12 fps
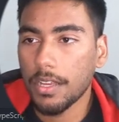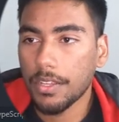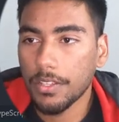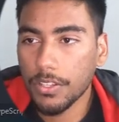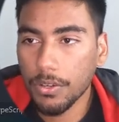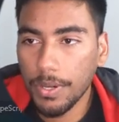
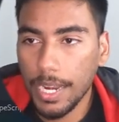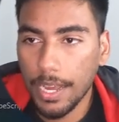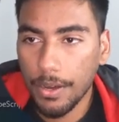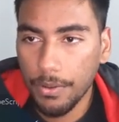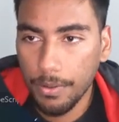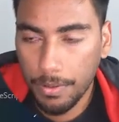So
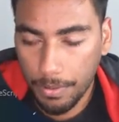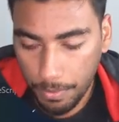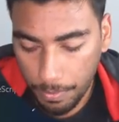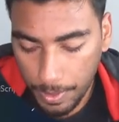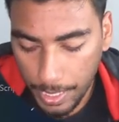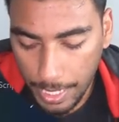now
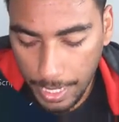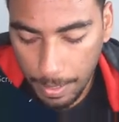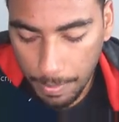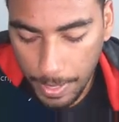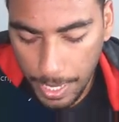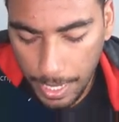we
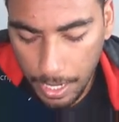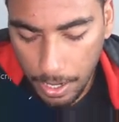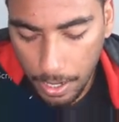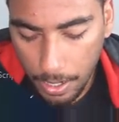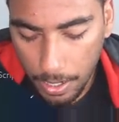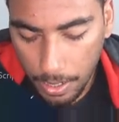can make
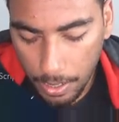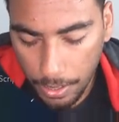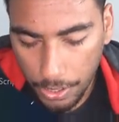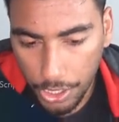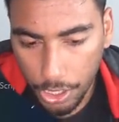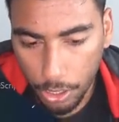our
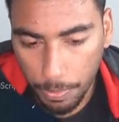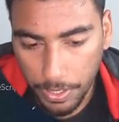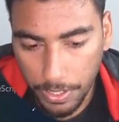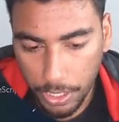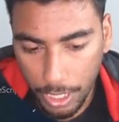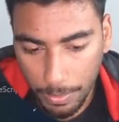
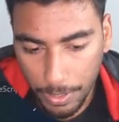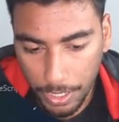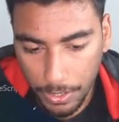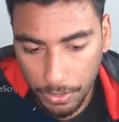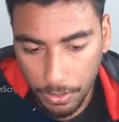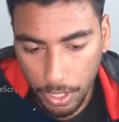grpc
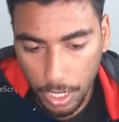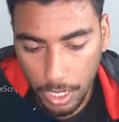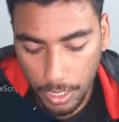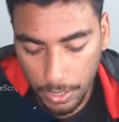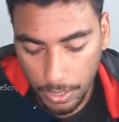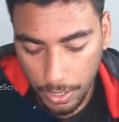object. So
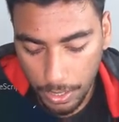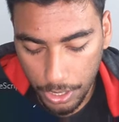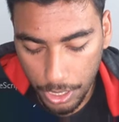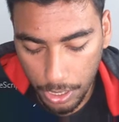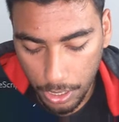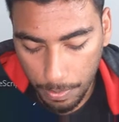const
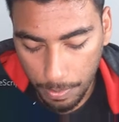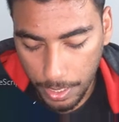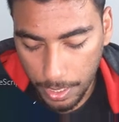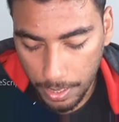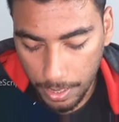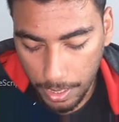
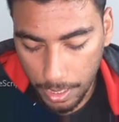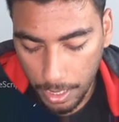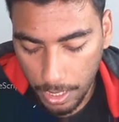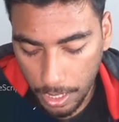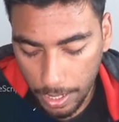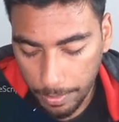
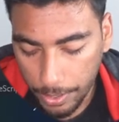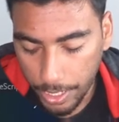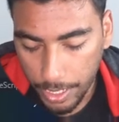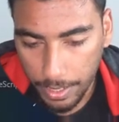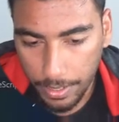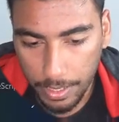grpc
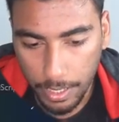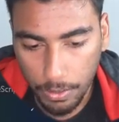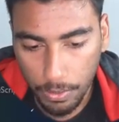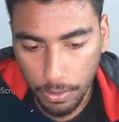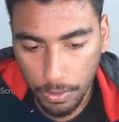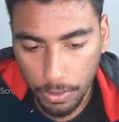object is
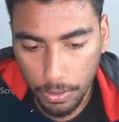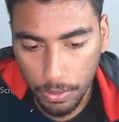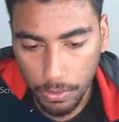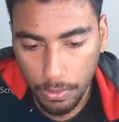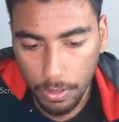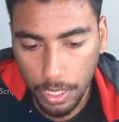equal
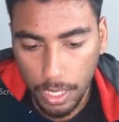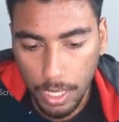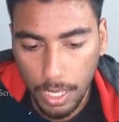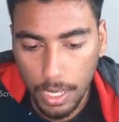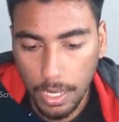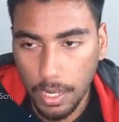to
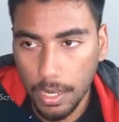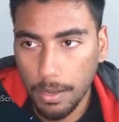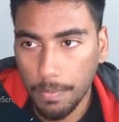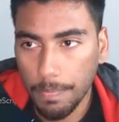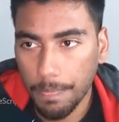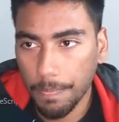
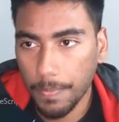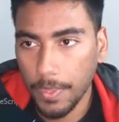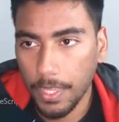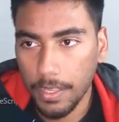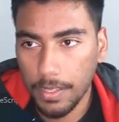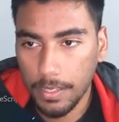um,
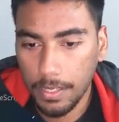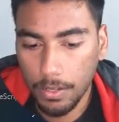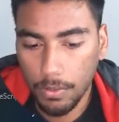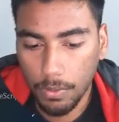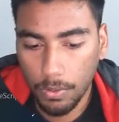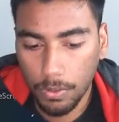is
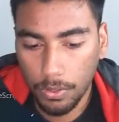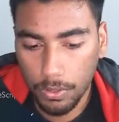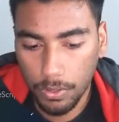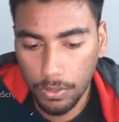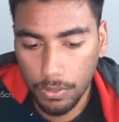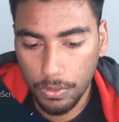equal
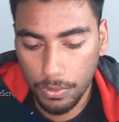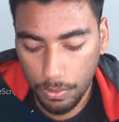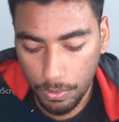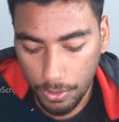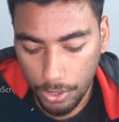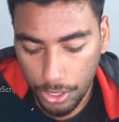
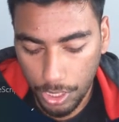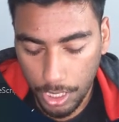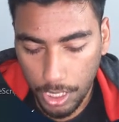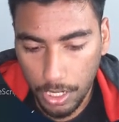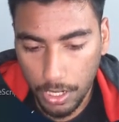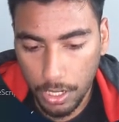to
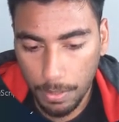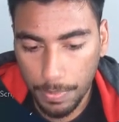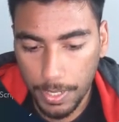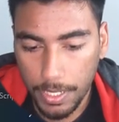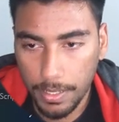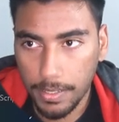
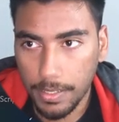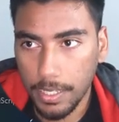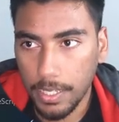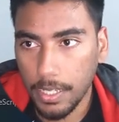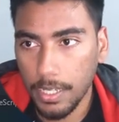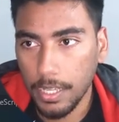
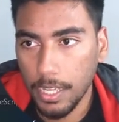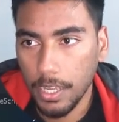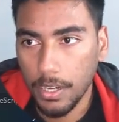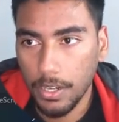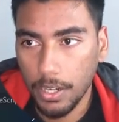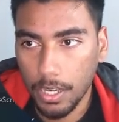grpc
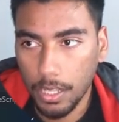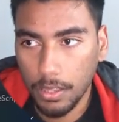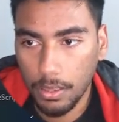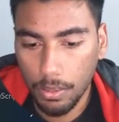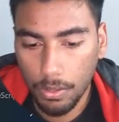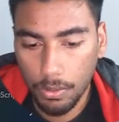
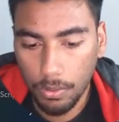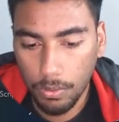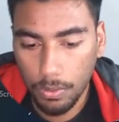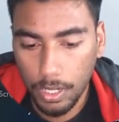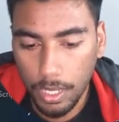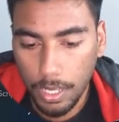dot
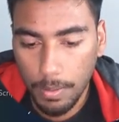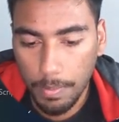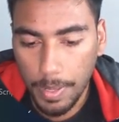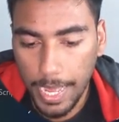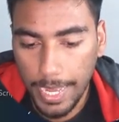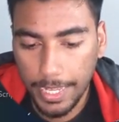load
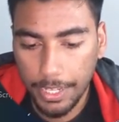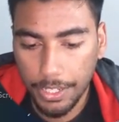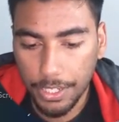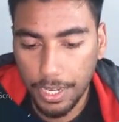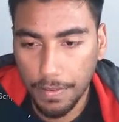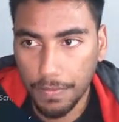
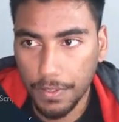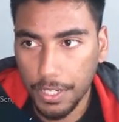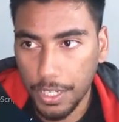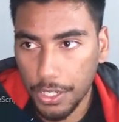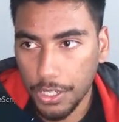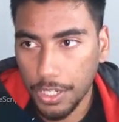package
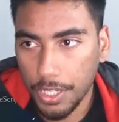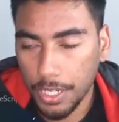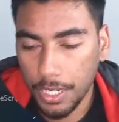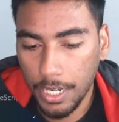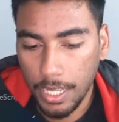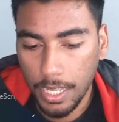
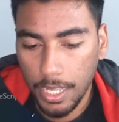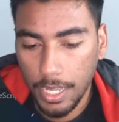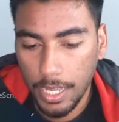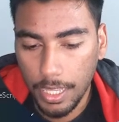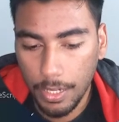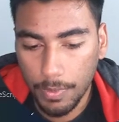definition,
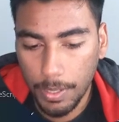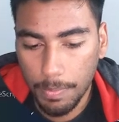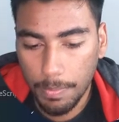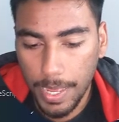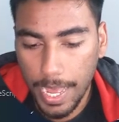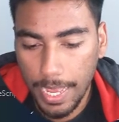and then we
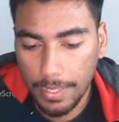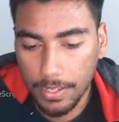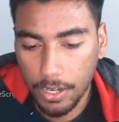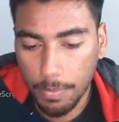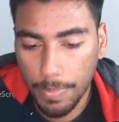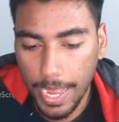pass
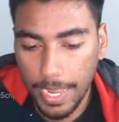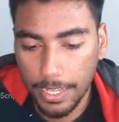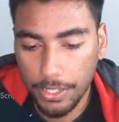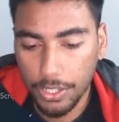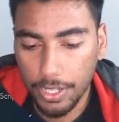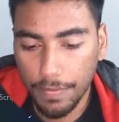our
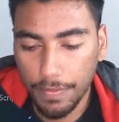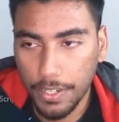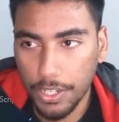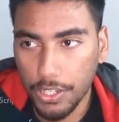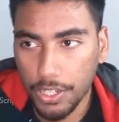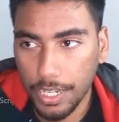package
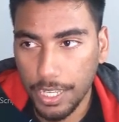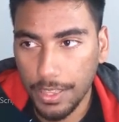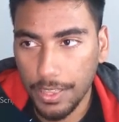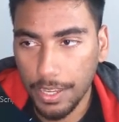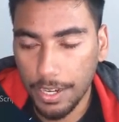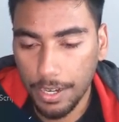definition
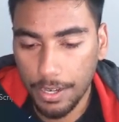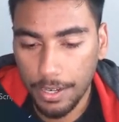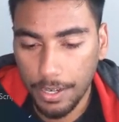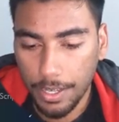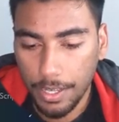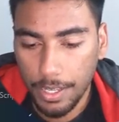in
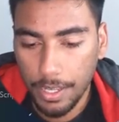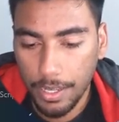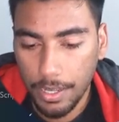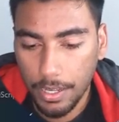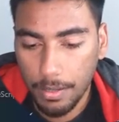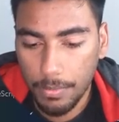there.
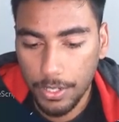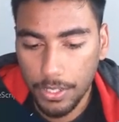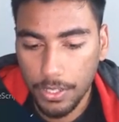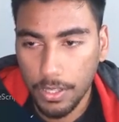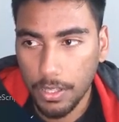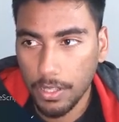Um,
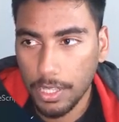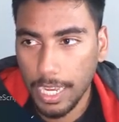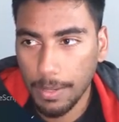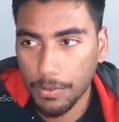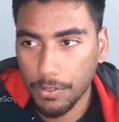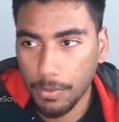just a little
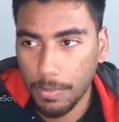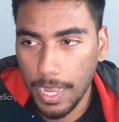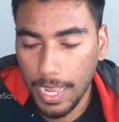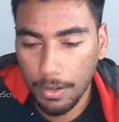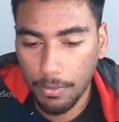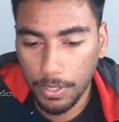TypeScript
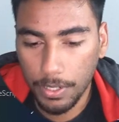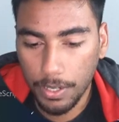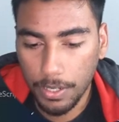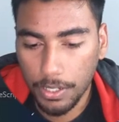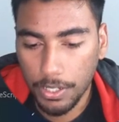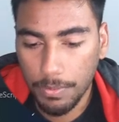hack. We
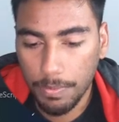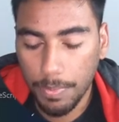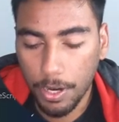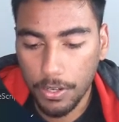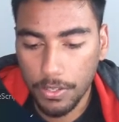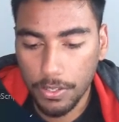gotta
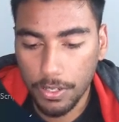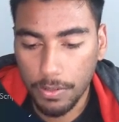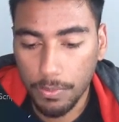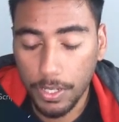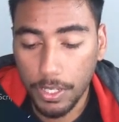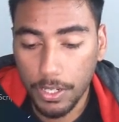parse it.
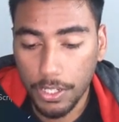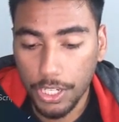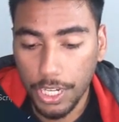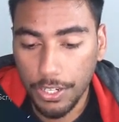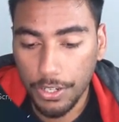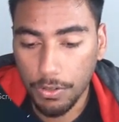We gotta
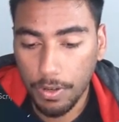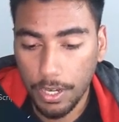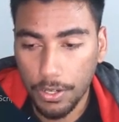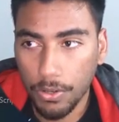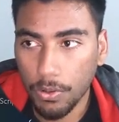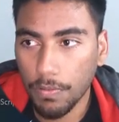change it to
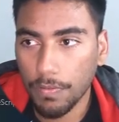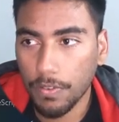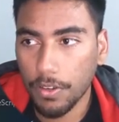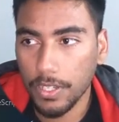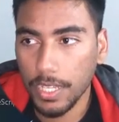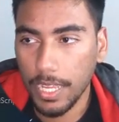unknown
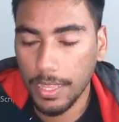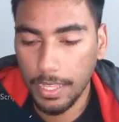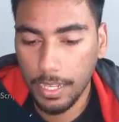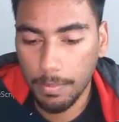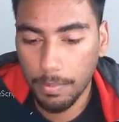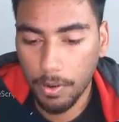first, and
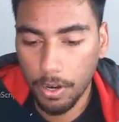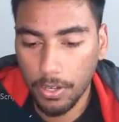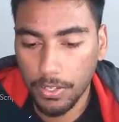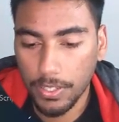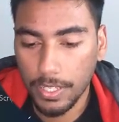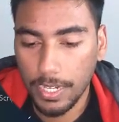then
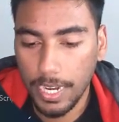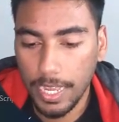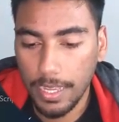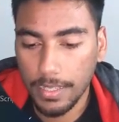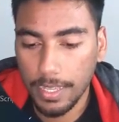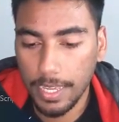parse it
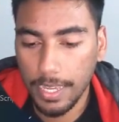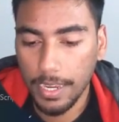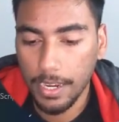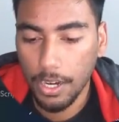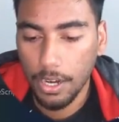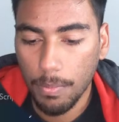as a
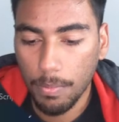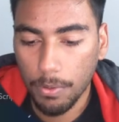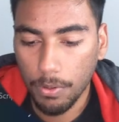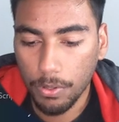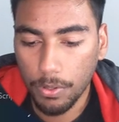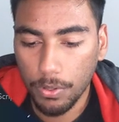
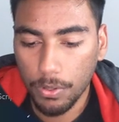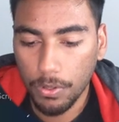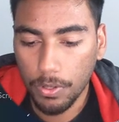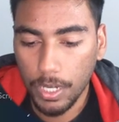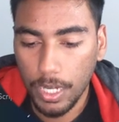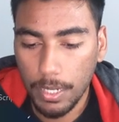
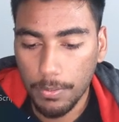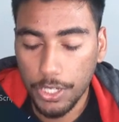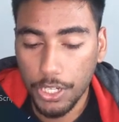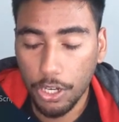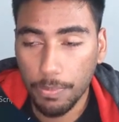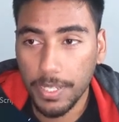proto um,
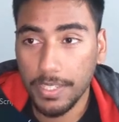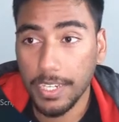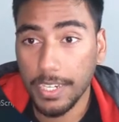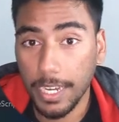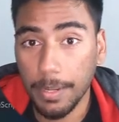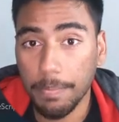
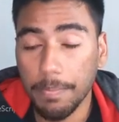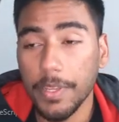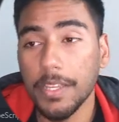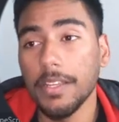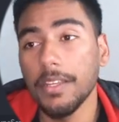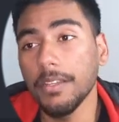grpc type.
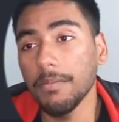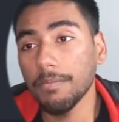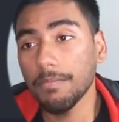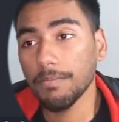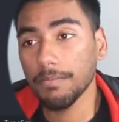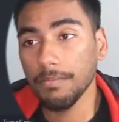
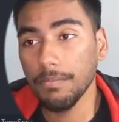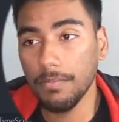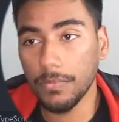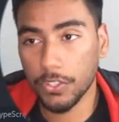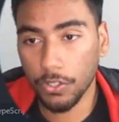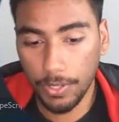
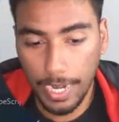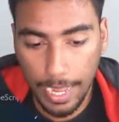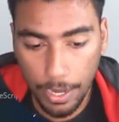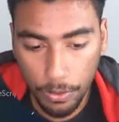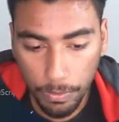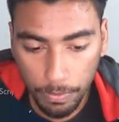So
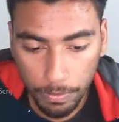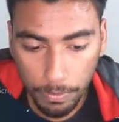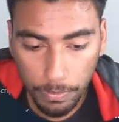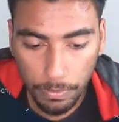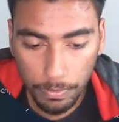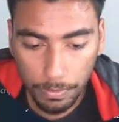now
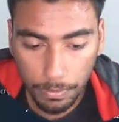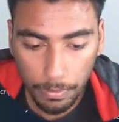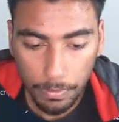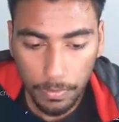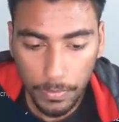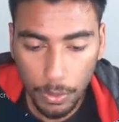
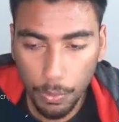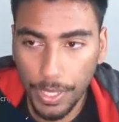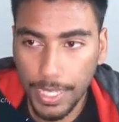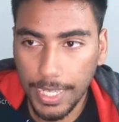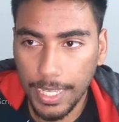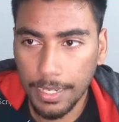
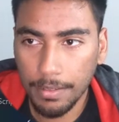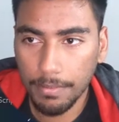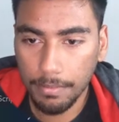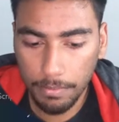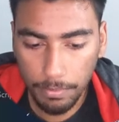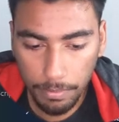we can
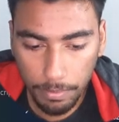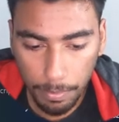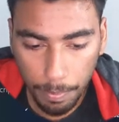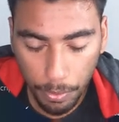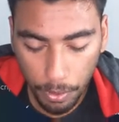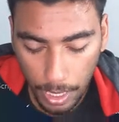
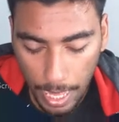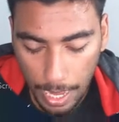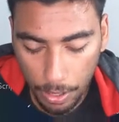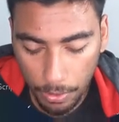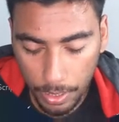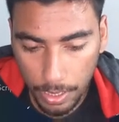pull
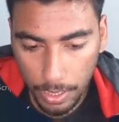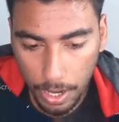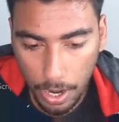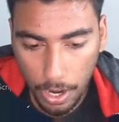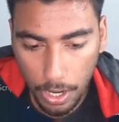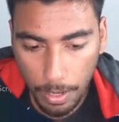out
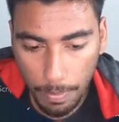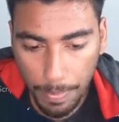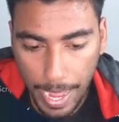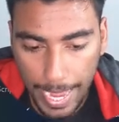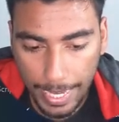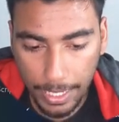our
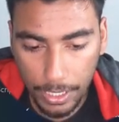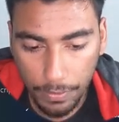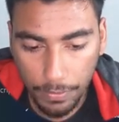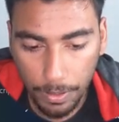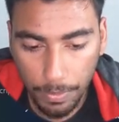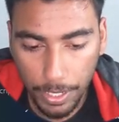package
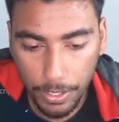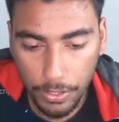from there.